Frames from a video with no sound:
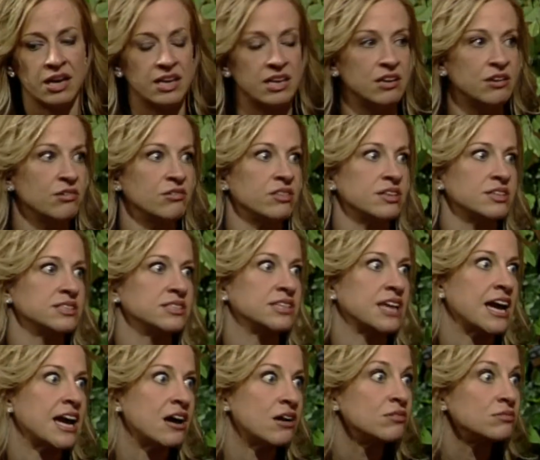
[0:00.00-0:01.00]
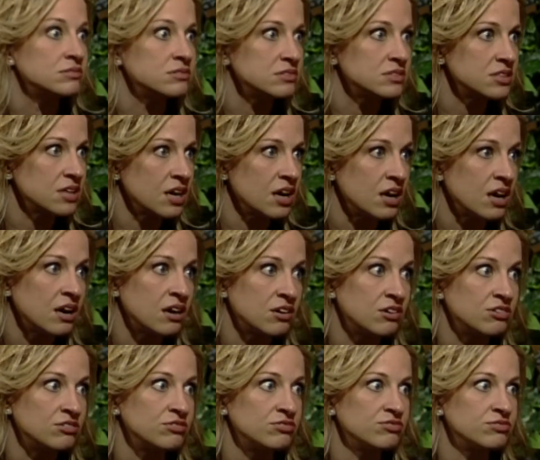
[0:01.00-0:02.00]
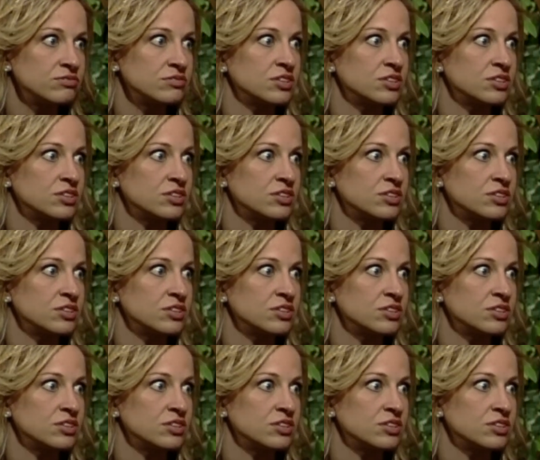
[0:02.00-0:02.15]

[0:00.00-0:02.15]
hear the sounds of